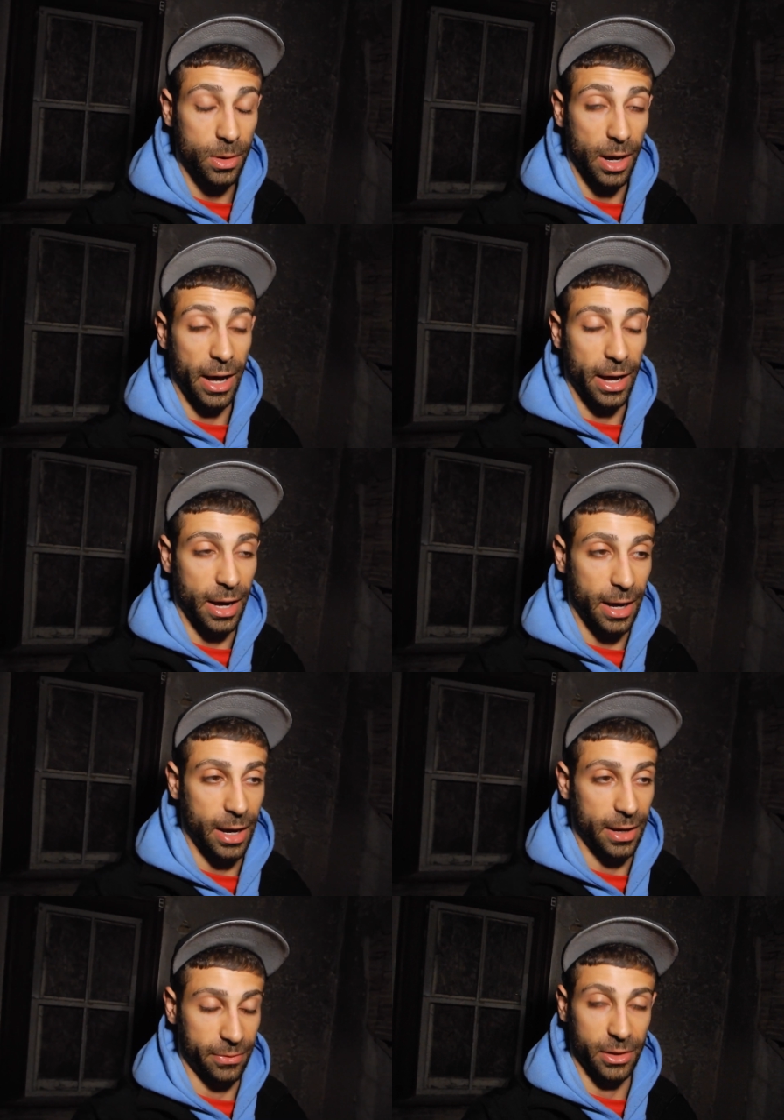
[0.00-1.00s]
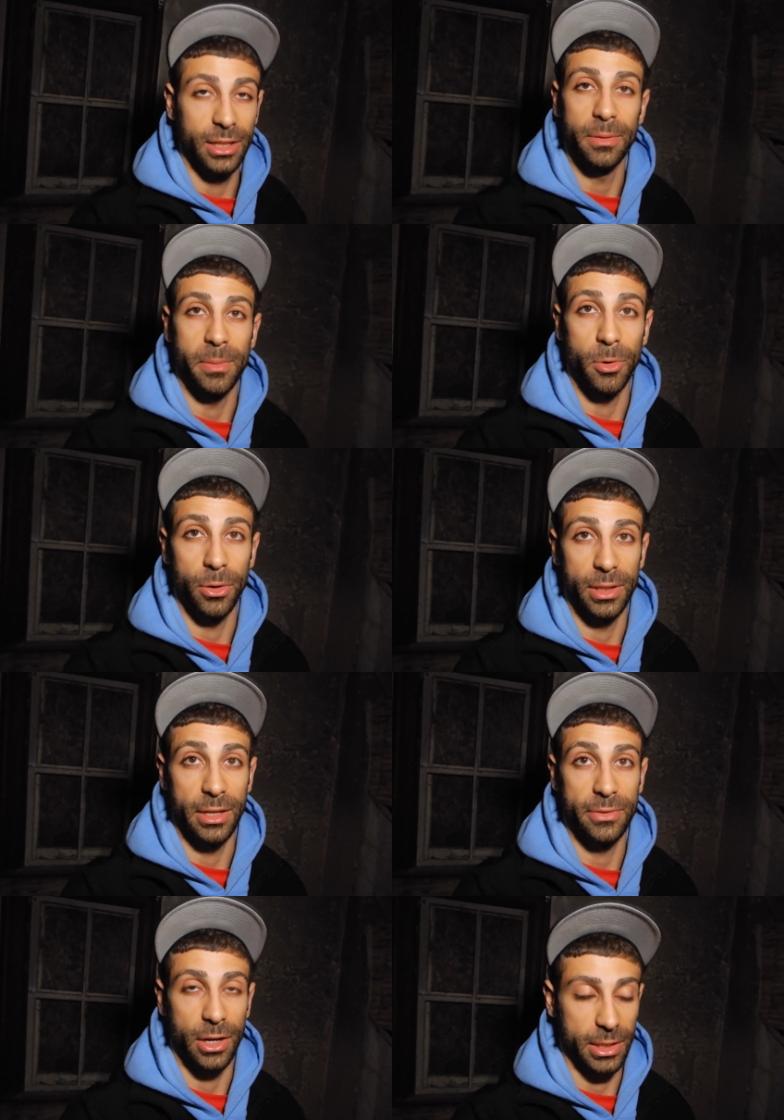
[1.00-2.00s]
Uh, I feel a little bit more
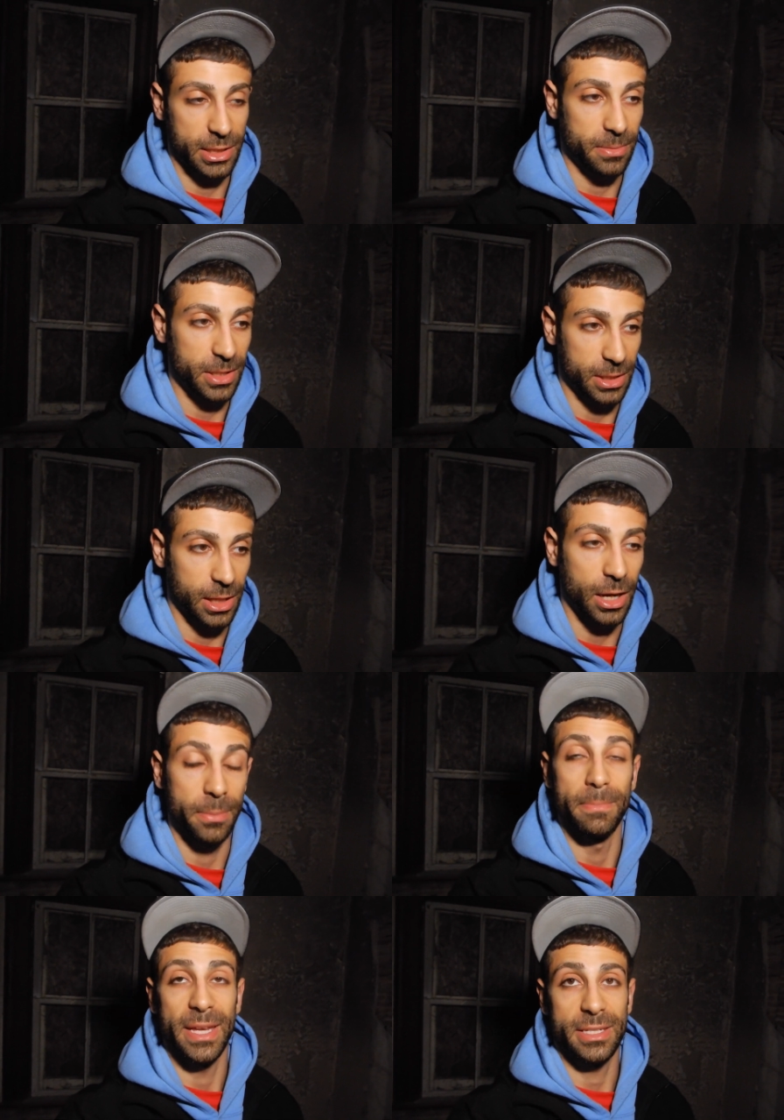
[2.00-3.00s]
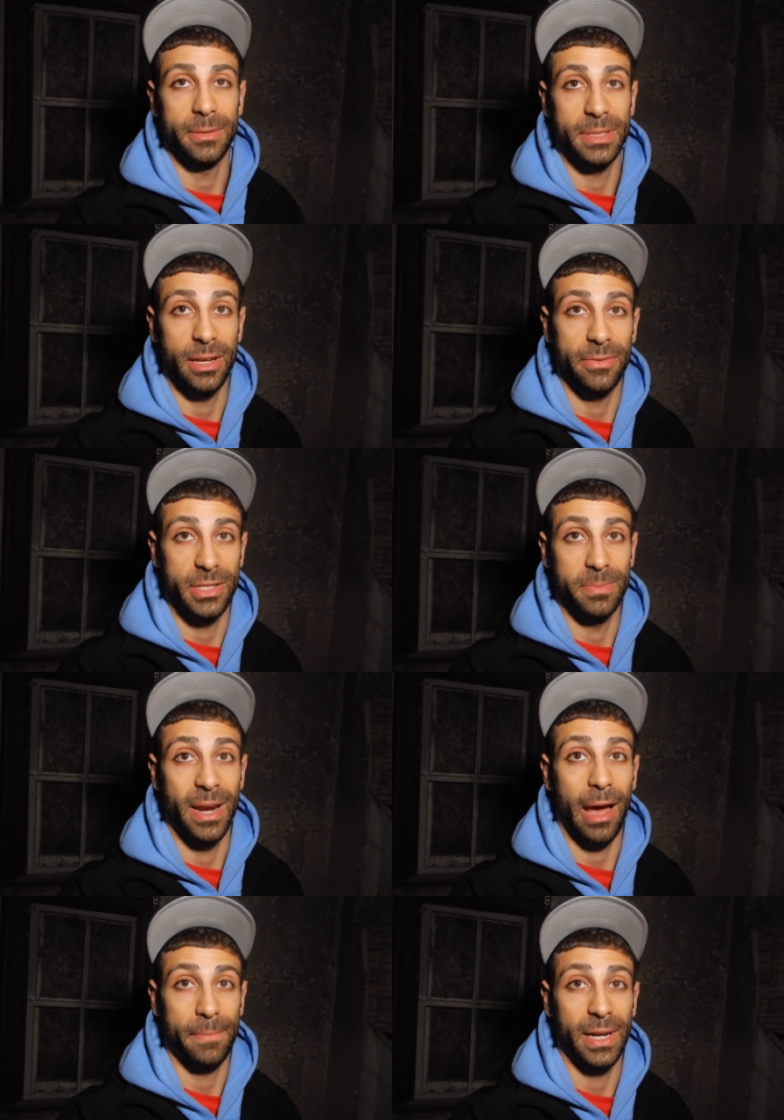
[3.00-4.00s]
relieved, honestly, because a lot of messed up stuff has been
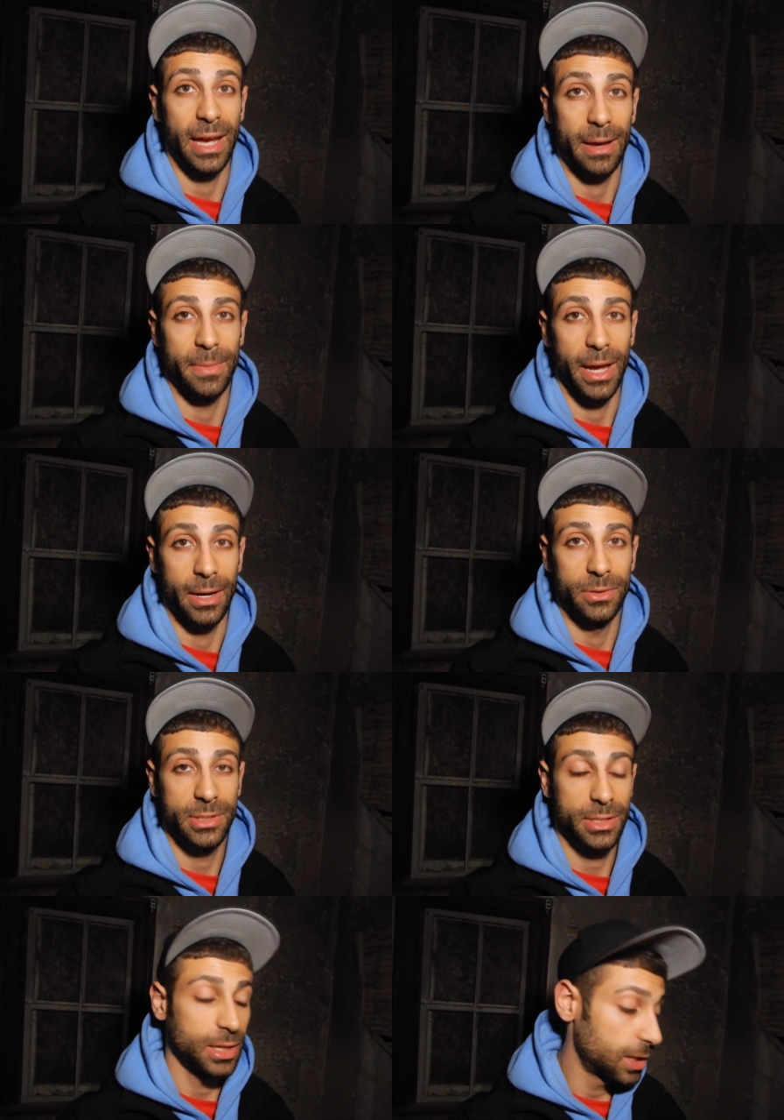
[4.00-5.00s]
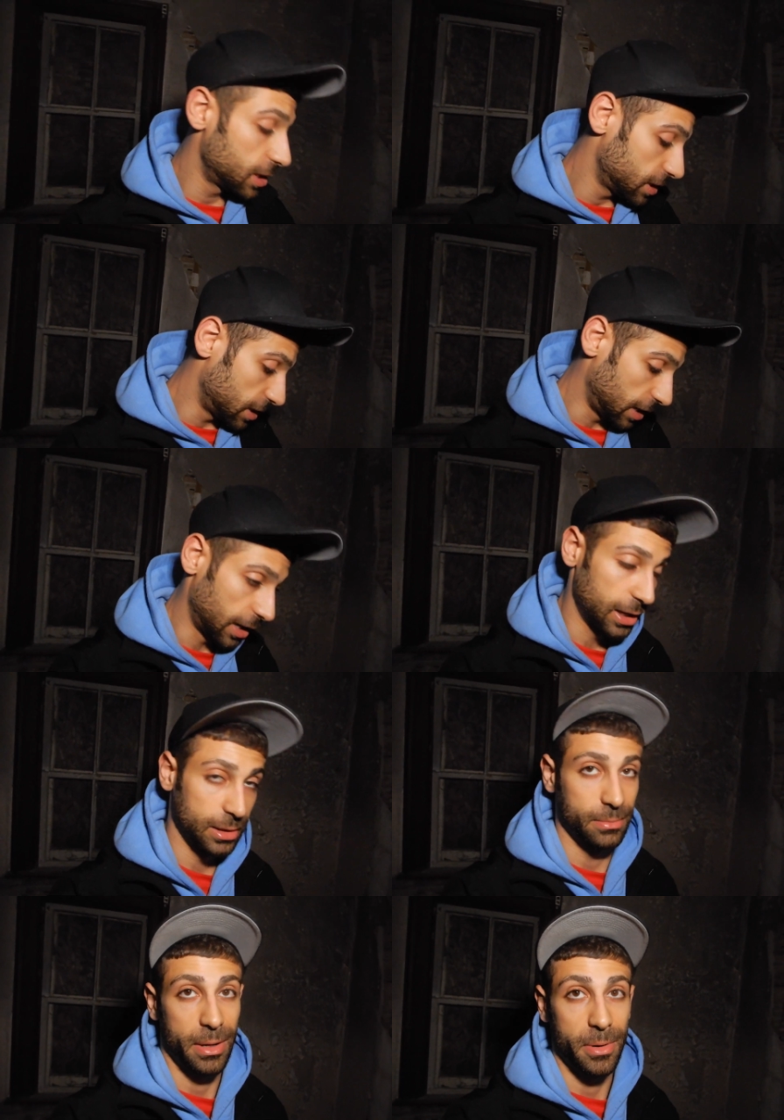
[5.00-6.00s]
happening at my house,
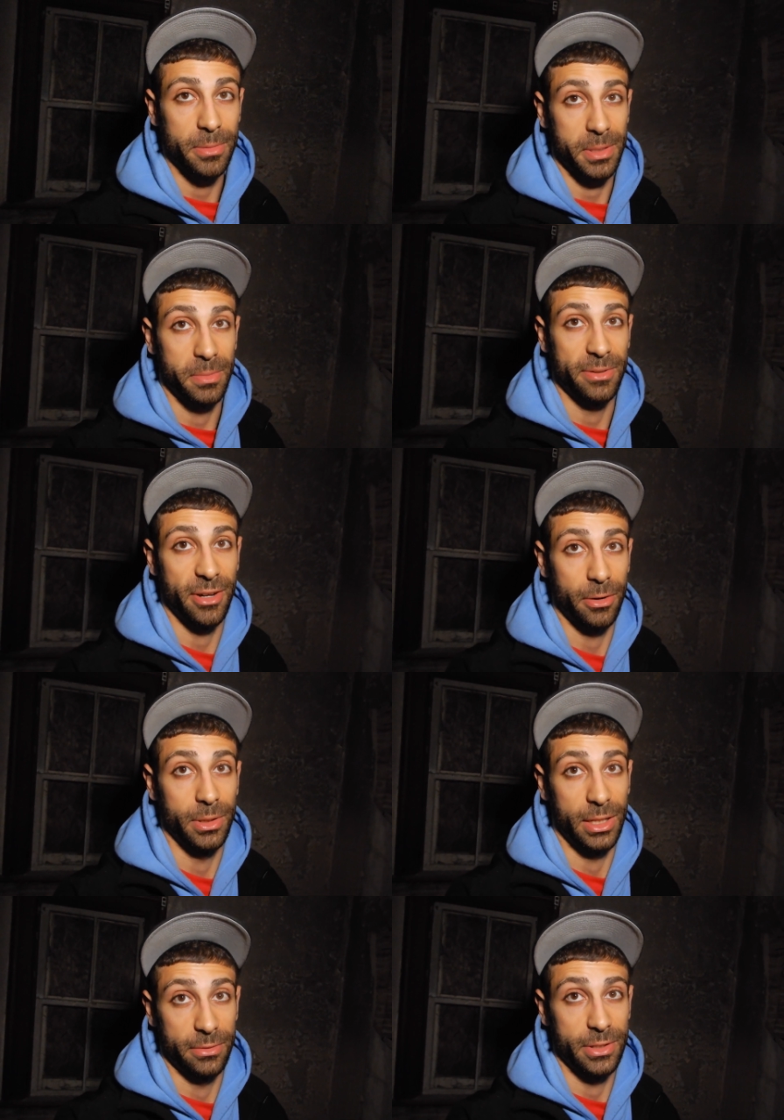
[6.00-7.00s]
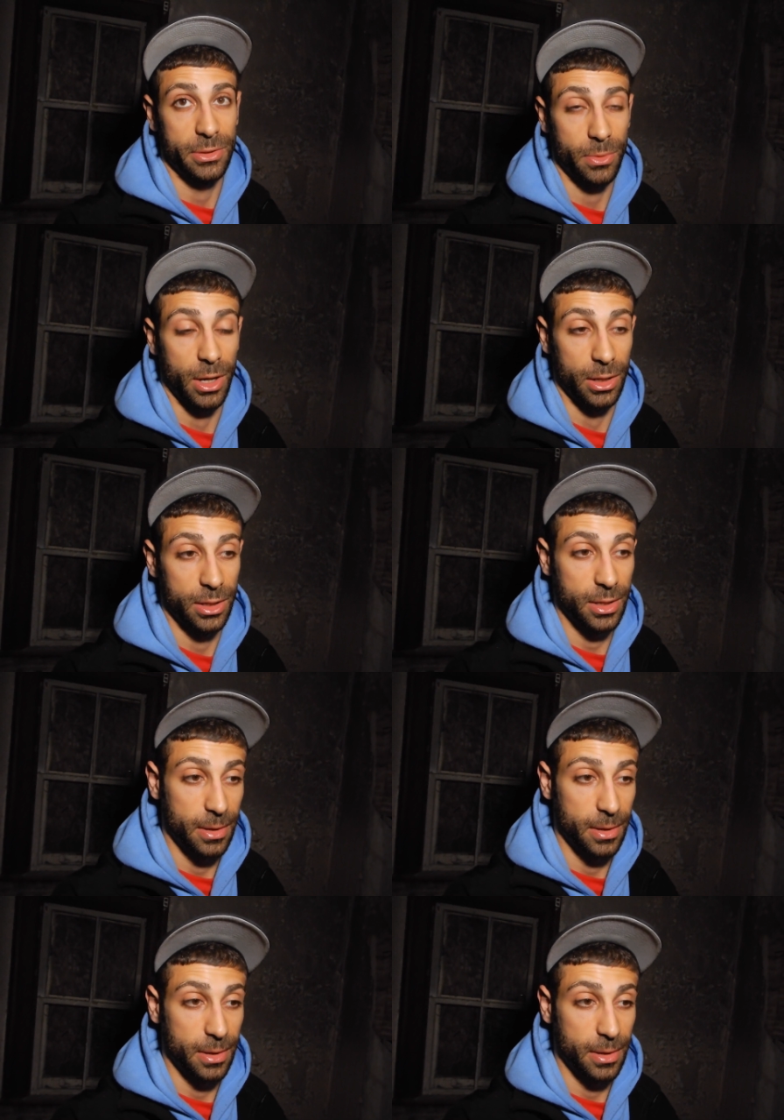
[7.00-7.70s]
and my mom's gonna be very relieved as well.